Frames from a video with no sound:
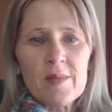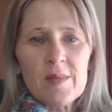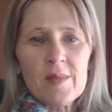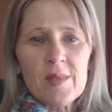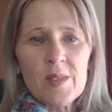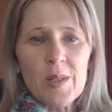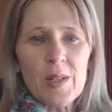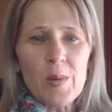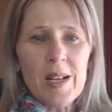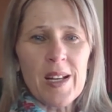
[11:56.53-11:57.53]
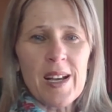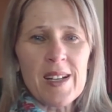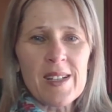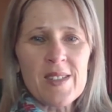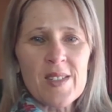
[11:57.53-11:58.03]
you can
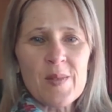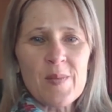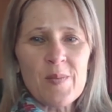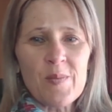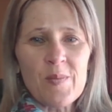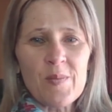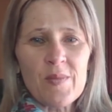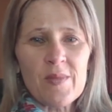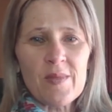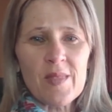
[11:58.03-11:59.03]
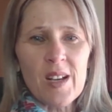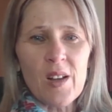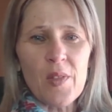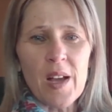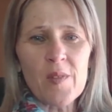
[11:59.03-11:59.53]
realize how
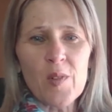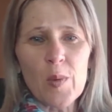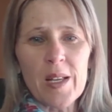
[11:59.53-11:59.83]
thankful we can